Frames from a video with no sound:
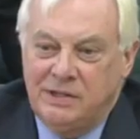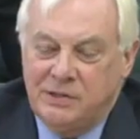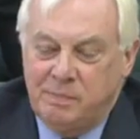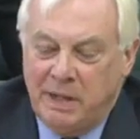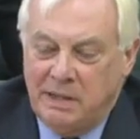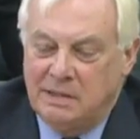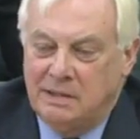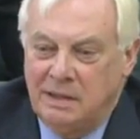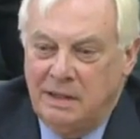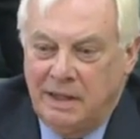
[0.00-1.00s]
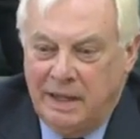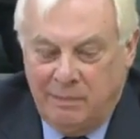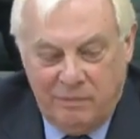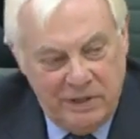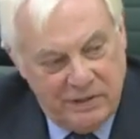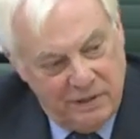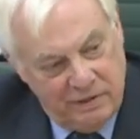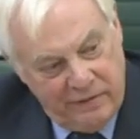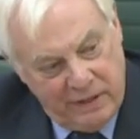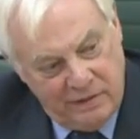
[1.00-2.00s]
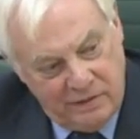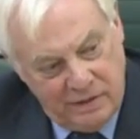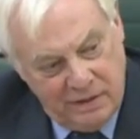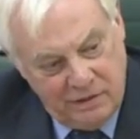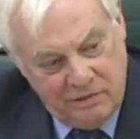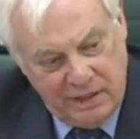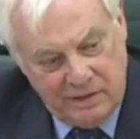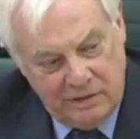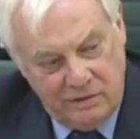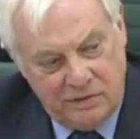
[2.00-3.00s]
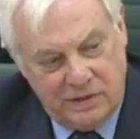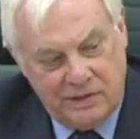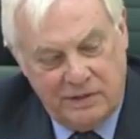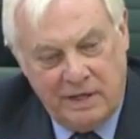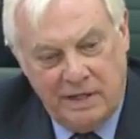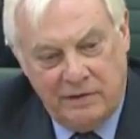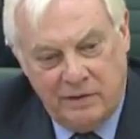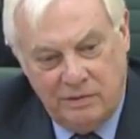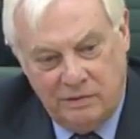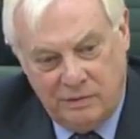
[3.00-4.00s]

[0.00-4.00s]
despite recent events, is greater than trust in any other news